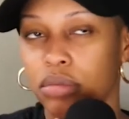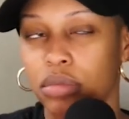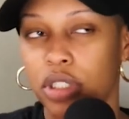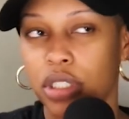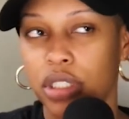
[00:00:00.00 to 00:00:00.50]

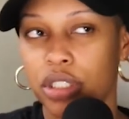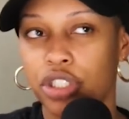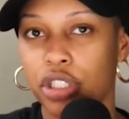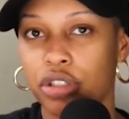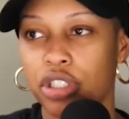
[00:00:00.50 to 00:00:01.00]
the
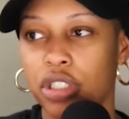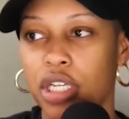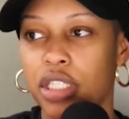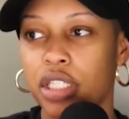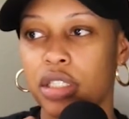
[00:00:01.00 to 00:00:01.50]
church
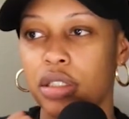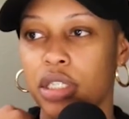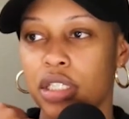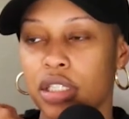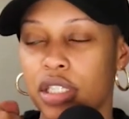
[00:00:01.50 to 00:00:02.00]
doesn't
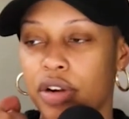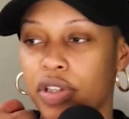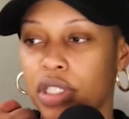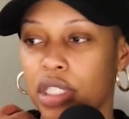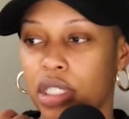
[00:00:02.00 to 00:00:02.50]

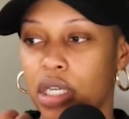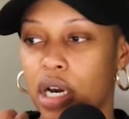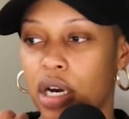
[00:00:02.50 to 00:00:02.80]
necessarily